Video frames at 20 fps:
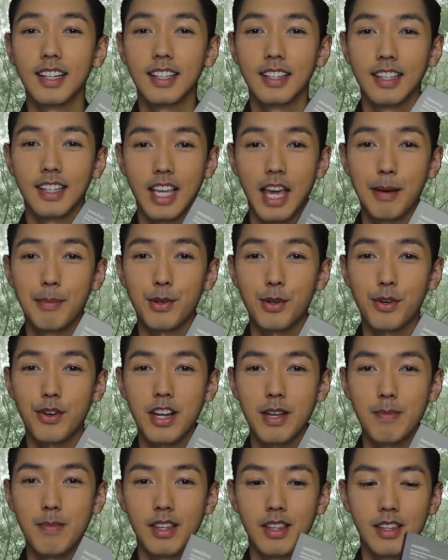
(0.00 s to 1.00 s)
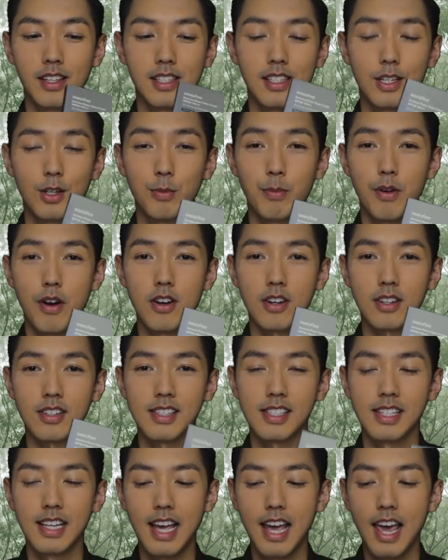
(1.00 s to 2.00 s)
The Camo Cream in this little
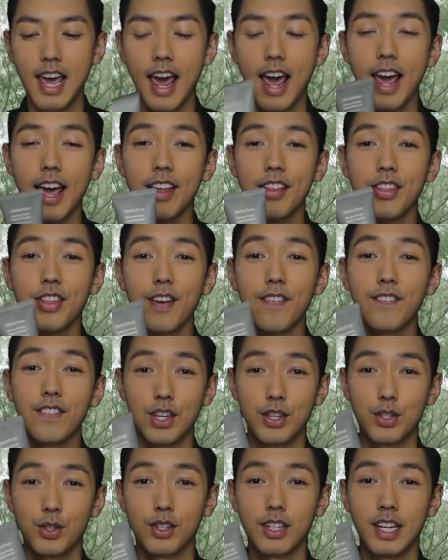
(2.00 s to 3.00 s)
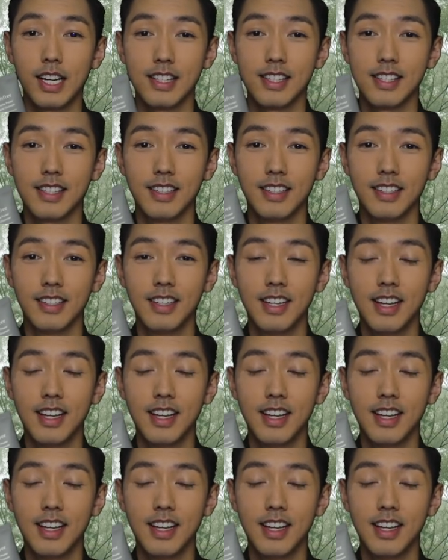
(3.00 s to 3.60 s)
box and the Facial Cleanser.